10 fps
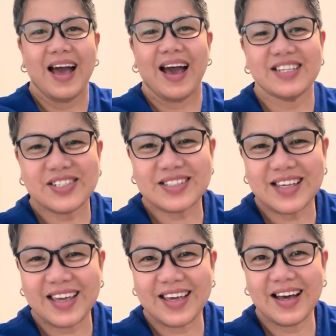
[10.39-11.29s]
I just
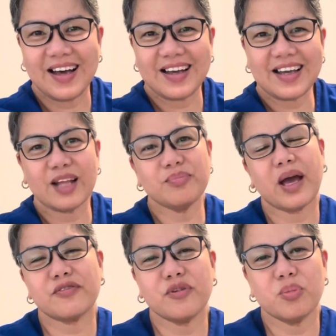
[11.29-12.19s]
got
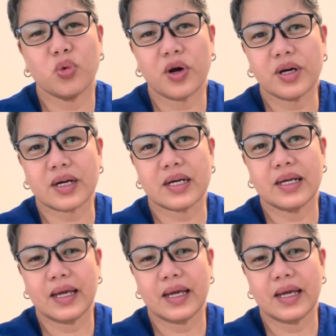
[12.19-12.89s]
back from work